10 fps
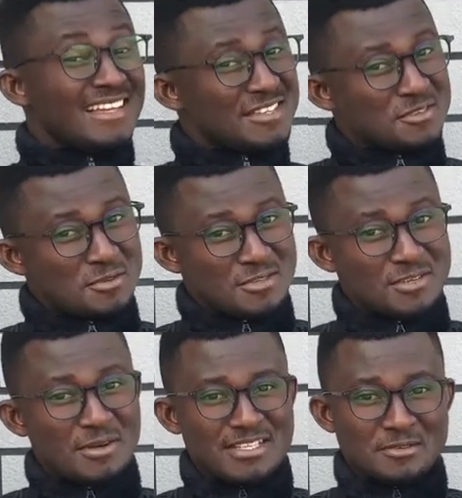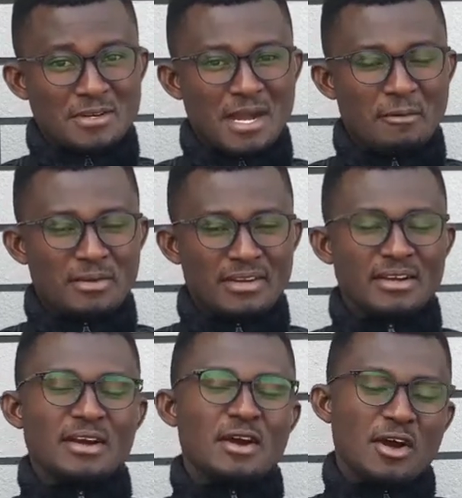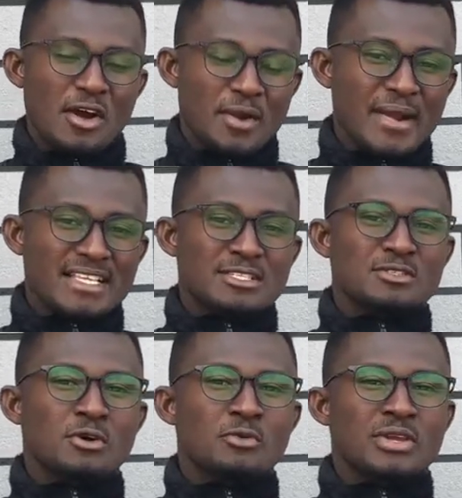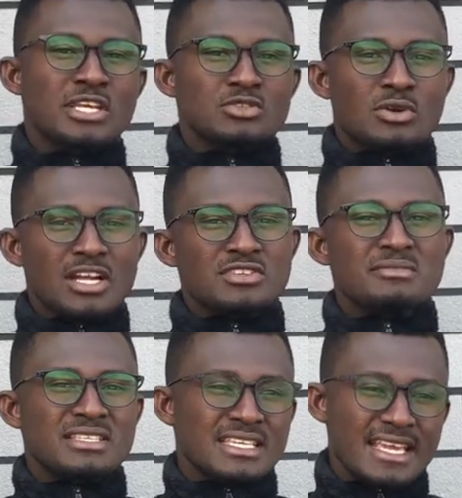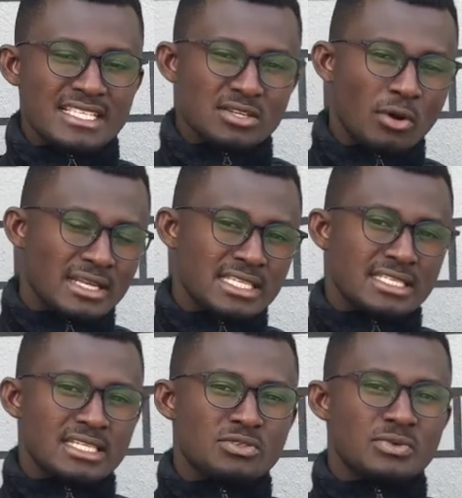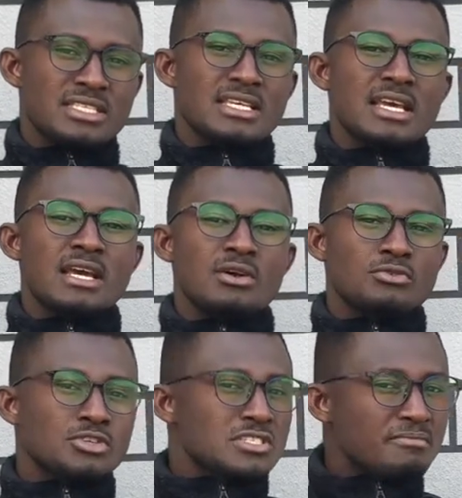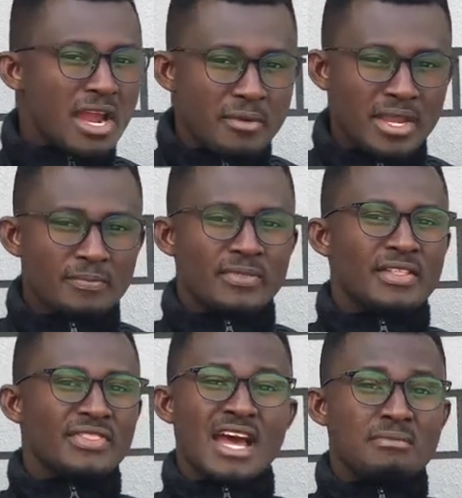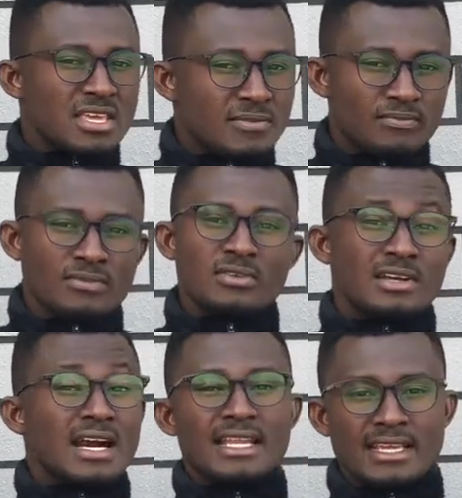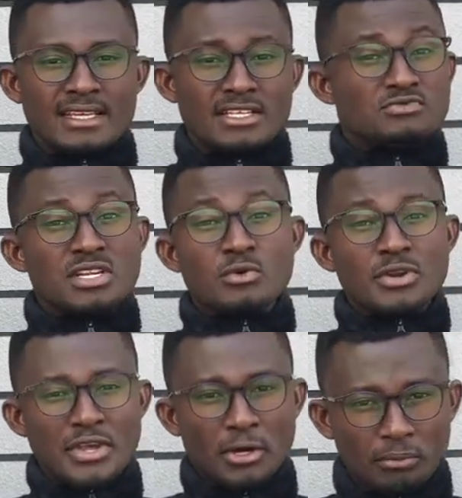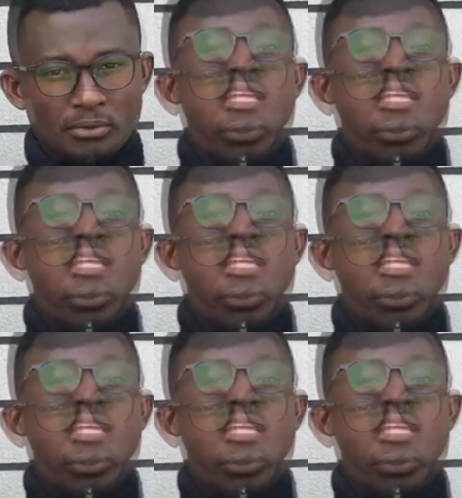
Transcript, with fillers: So you see what is going to happen. All right, and so we need to actually mitigate all these things with rosemary, thyme, garlic. It's really going to help.